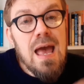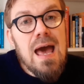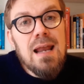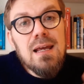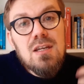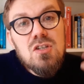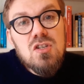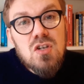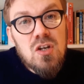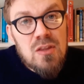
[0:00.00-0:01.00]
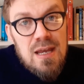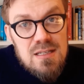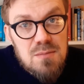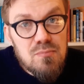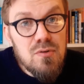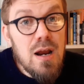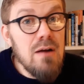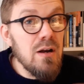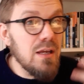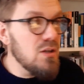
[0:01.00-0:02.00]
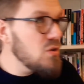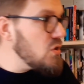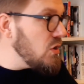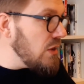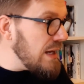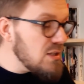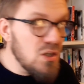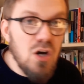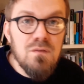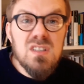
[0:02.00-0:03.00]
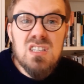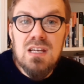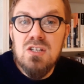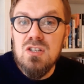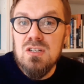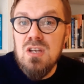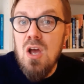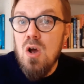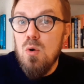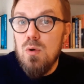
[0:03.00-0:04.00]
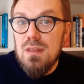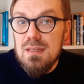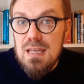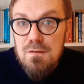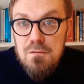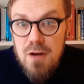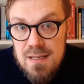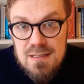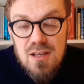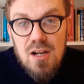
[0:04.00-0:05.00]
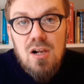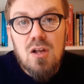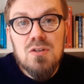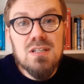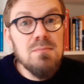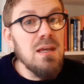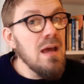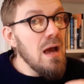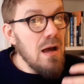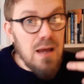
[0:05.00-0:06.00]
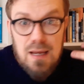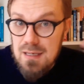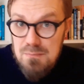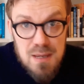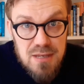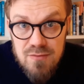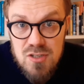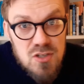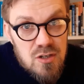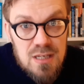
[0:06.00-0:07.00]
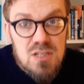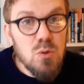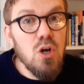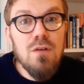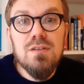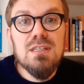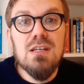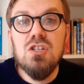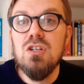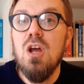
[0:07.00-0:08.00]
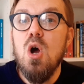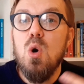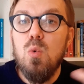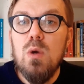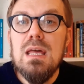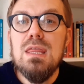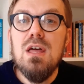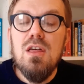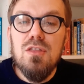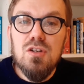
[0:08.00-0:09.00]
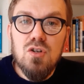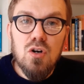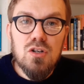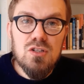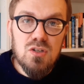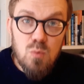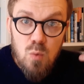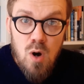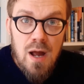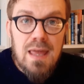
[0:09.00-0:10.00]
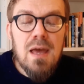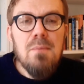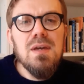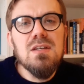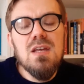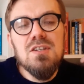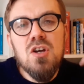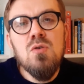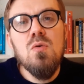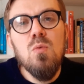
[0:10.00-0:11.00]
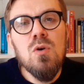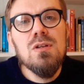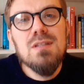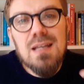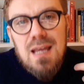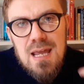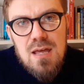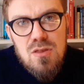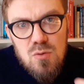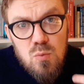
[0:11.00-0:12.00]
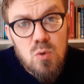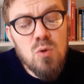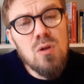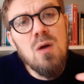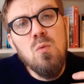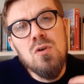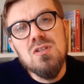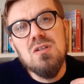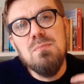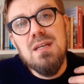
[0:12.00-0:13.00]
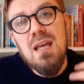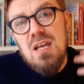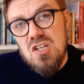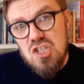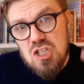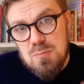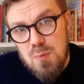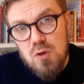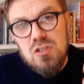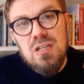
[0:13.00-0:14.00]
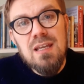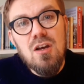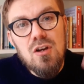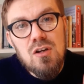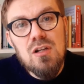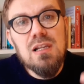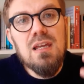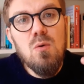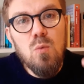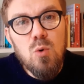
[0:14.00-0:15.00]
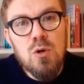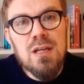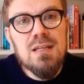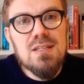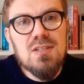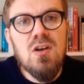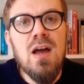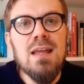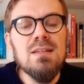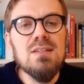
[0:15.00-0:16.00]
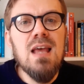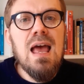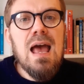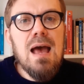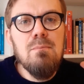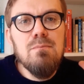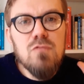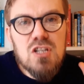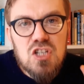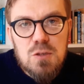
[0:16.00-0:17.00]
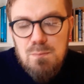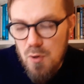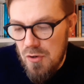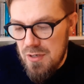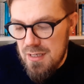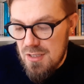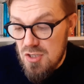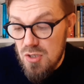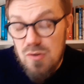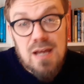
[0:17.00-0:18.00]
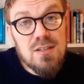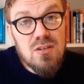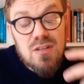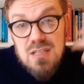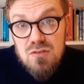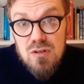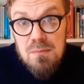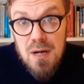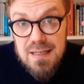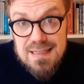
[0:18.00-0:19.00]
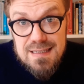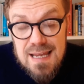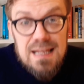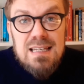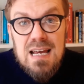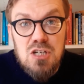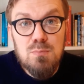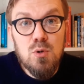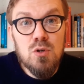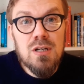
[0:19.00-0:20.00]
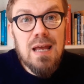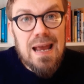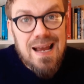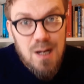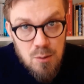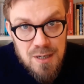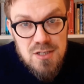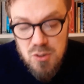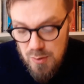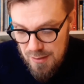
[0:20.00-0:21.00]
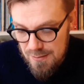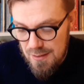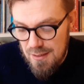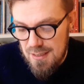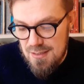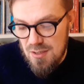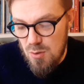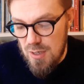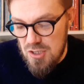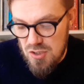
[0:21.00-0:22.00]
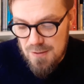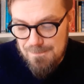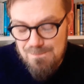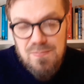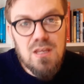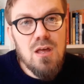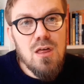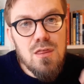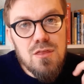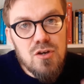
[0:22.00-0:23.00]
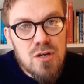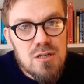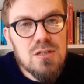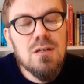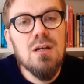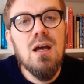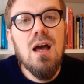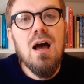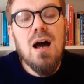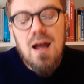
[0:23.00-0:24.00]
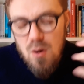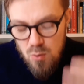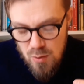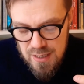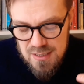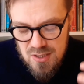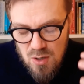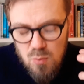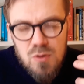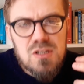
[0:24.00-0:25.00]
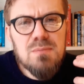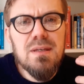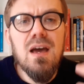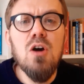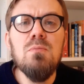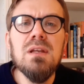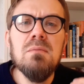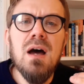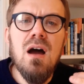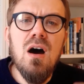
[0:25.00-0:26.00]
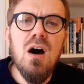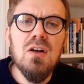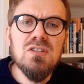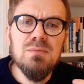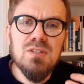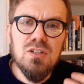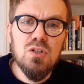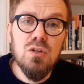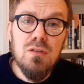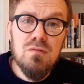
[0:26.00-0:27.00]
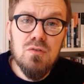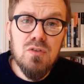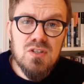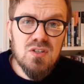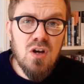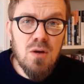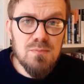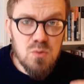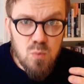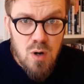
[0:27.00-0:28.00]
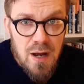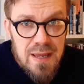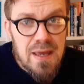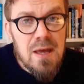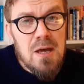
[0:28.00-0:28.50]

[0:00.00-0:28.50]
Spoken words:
And I can turn that into prayer, and I can turn that into conversations with dear friends that are close to me. I can maybe even turn it into a conversation with the doctors. Why? Because I don't want to hit the wall. I want to be spotting early warning signs and responding to that. And so this is really my daily dashboard. How am I doing is the question. Third, I always want to be opening my heart up to God through the Psalms. Why?